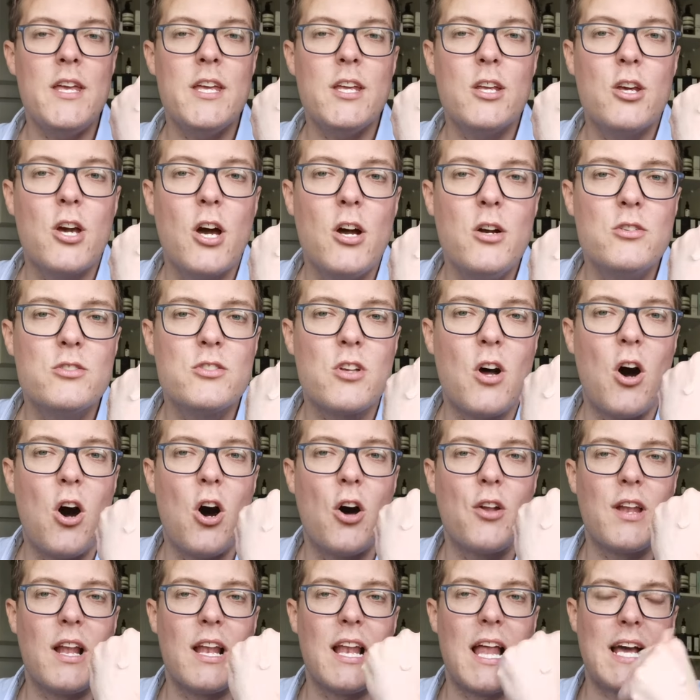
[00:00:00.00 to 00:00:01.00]
it goes
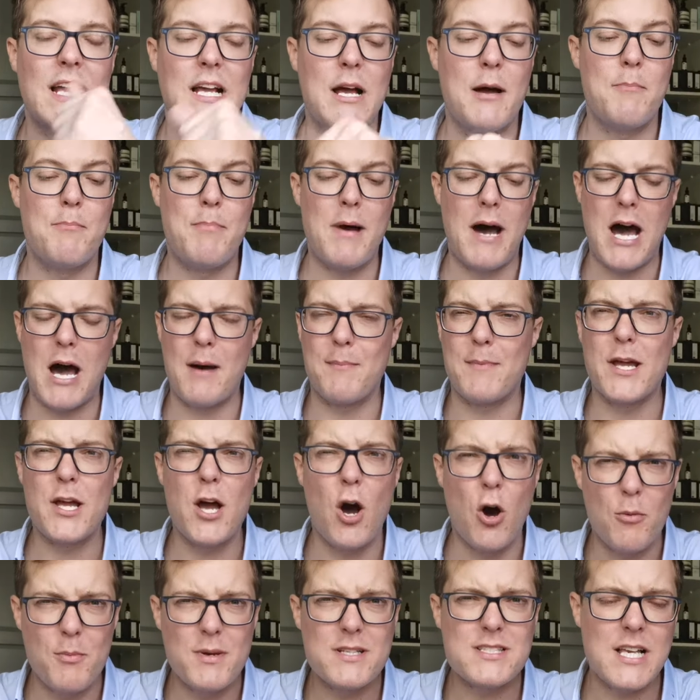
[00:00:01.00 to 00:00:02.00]
on like a balm.
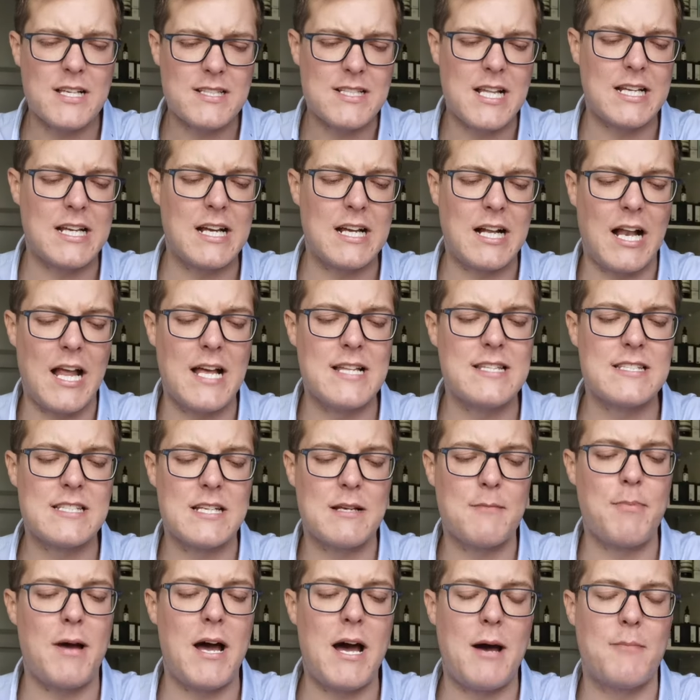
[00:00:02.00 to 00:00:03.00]
It almost has like a
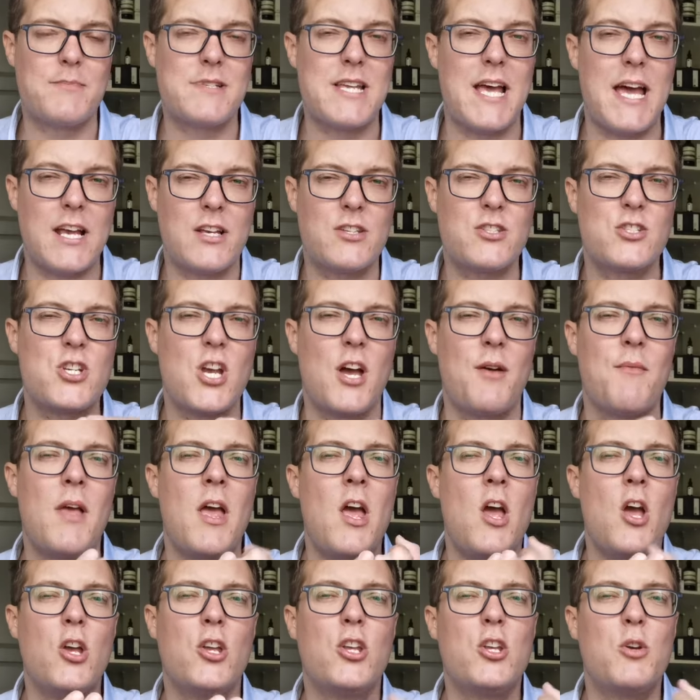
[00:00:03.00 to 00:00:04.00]
cleansing balm texture.
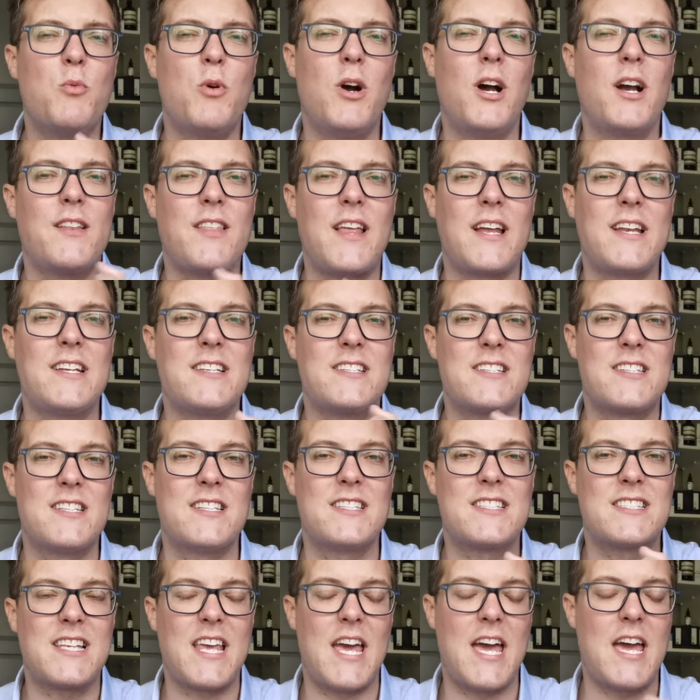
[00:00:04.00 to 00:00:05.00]
You work that into
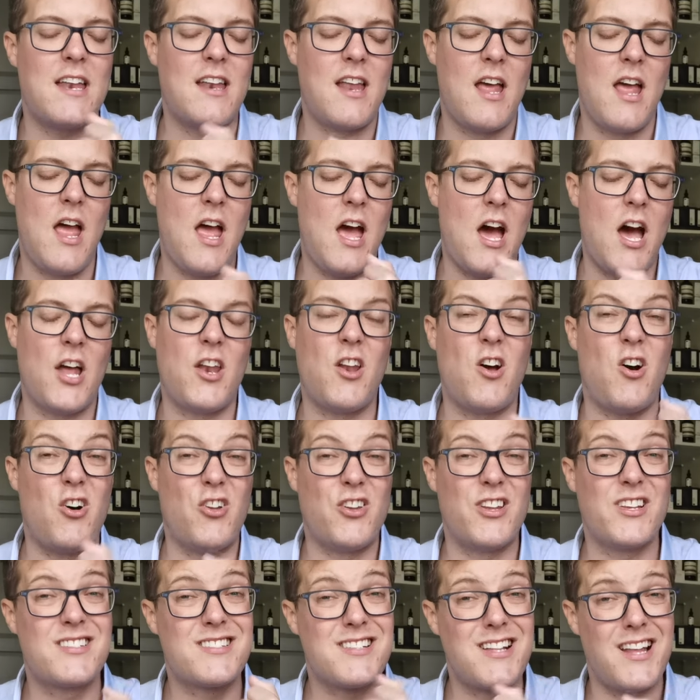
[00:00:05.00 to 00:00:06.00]
the skin and
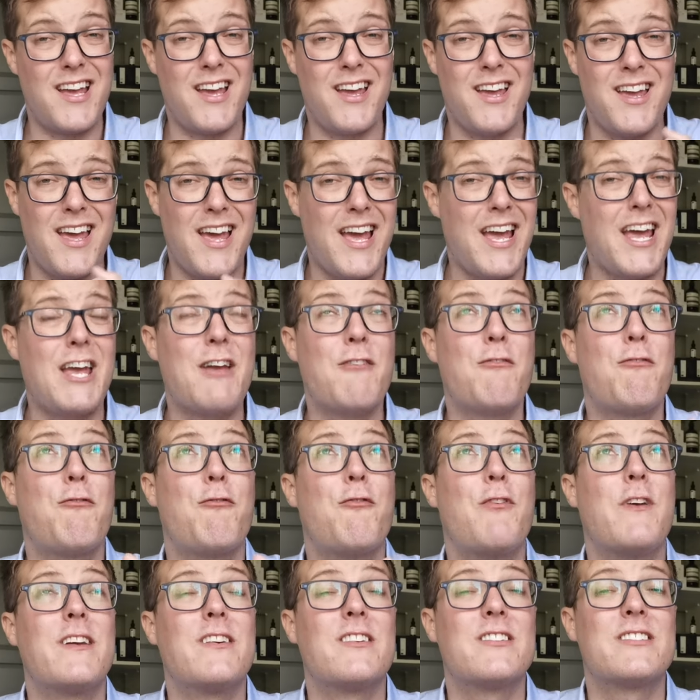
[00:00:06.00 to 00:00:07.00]
honestly, it
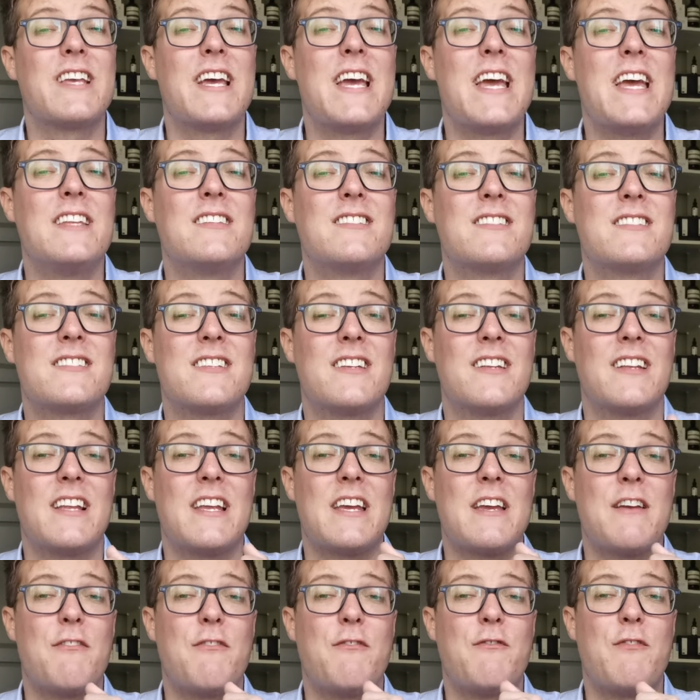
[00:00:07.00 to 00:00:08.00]
feels
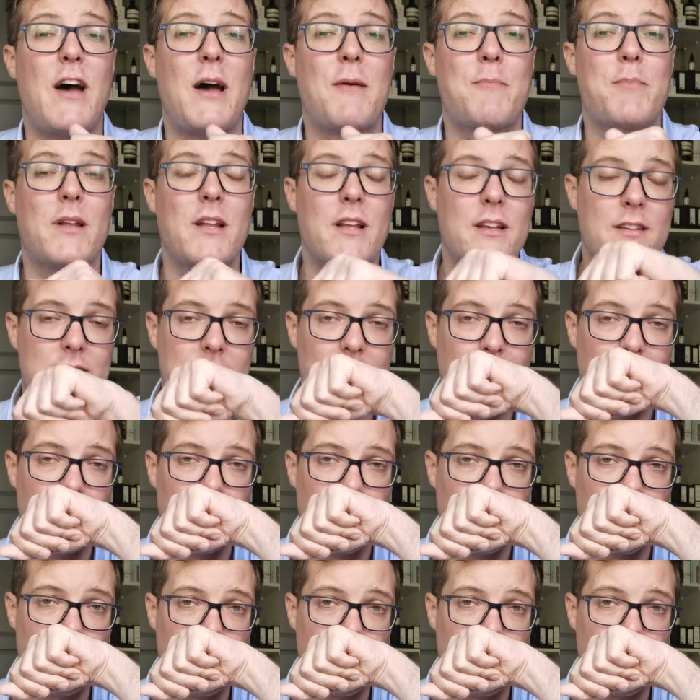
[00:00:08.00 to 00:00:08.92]
instantly fabulous.